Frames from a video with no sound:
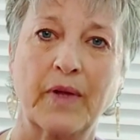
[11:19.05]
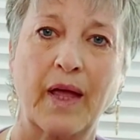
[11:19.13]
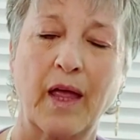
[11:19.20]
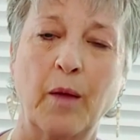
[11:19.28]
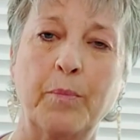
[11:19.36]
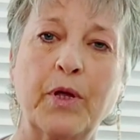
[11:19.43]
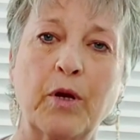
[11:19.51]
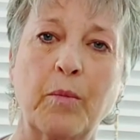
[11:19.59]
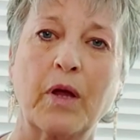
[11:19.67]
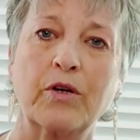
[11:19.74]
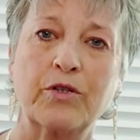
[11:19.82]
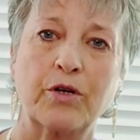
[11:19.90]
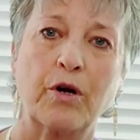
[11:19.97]
help you to
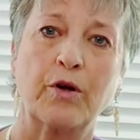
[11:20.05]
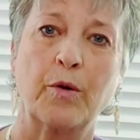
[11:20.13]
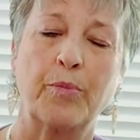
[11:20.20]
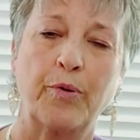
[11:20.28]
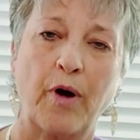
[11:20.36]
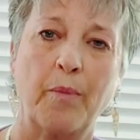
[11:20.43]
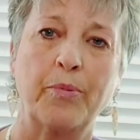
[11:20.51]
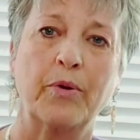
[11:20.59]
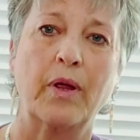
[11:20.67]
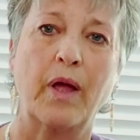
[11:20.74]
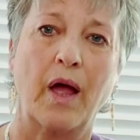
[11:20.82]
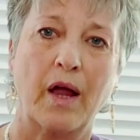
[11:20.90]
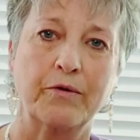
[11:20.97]
make sure you're properly
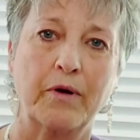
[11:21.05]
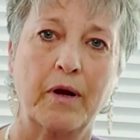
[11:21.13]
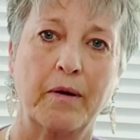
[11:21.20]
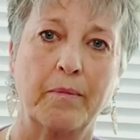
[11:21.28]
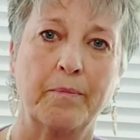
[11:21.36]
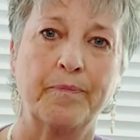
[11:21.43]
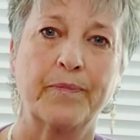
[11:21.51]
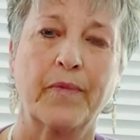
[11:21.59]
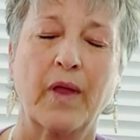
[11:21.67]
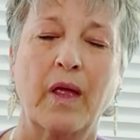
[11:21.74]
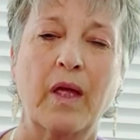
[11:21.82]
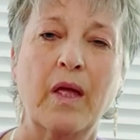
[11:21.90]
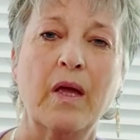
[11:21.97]
hydrated.
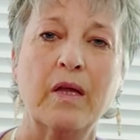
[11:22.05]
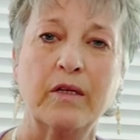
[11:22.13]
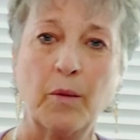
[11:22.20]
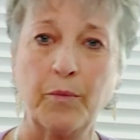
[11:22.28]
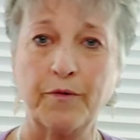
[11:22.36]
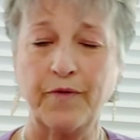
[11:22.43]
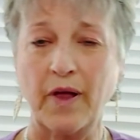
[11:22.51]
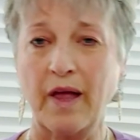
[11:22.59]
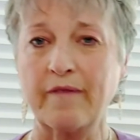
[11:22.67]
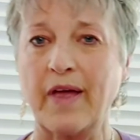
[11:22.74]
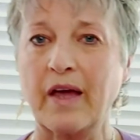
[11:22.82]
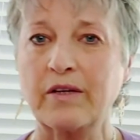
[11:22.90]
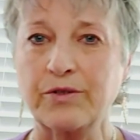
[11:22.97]
Number
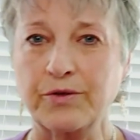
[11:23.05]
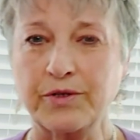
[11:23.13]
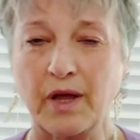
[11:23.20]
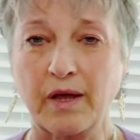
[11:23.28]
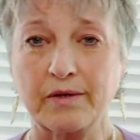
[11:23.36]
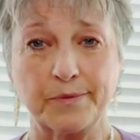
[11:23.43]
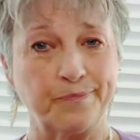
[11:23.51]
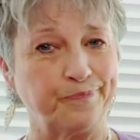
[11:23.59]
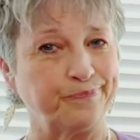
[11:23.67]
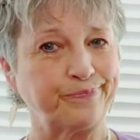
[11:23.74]
5, exercise.